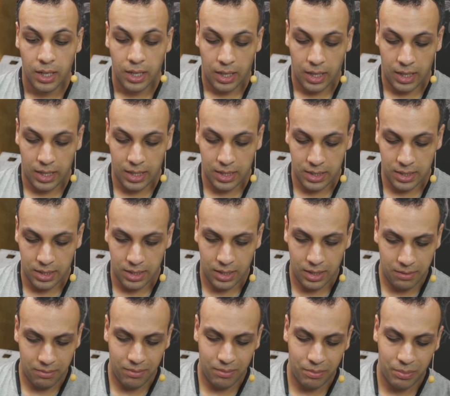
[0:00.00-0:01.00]
And,
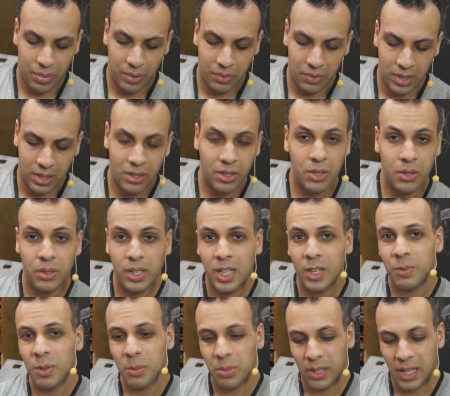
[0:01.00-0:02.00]
but, you know, you could
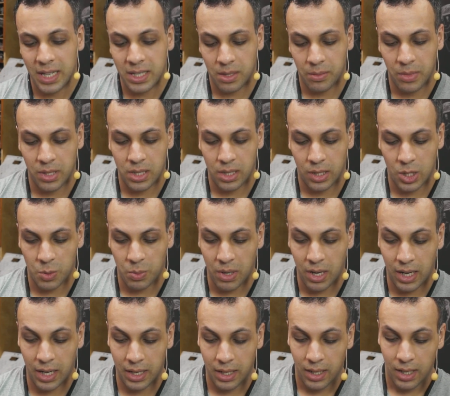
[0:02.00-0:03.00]
give people estimates on the
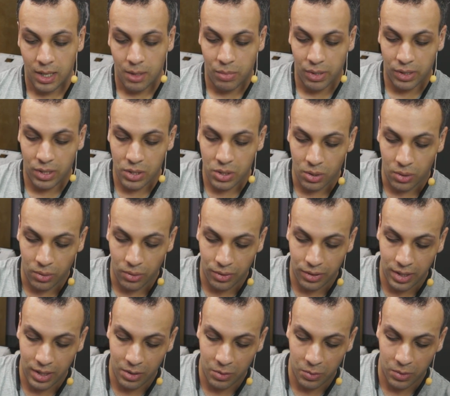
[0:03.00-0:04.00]
spot. But this whole
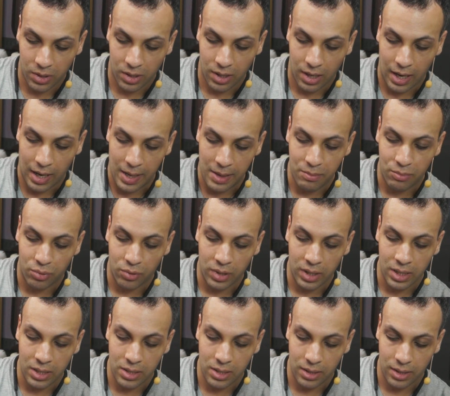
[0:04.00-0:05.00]
thing where I bring
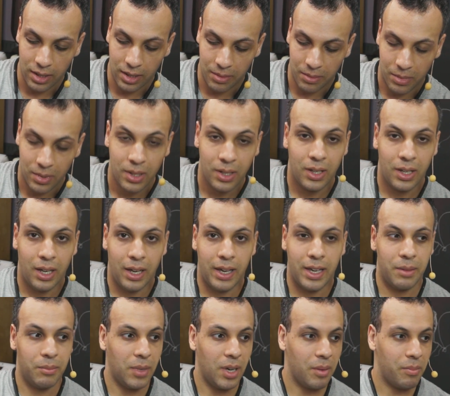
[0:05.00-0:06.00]
it to them
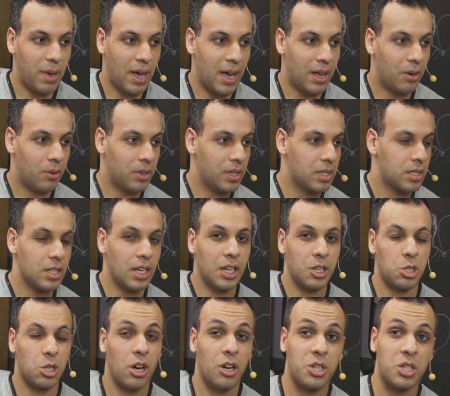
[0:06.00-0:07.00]
and my battery is not
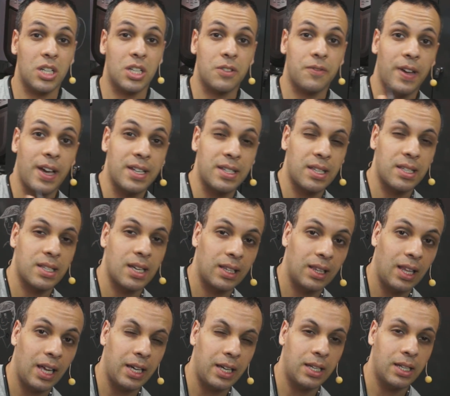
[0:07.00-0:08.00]
charging as fast as I'd like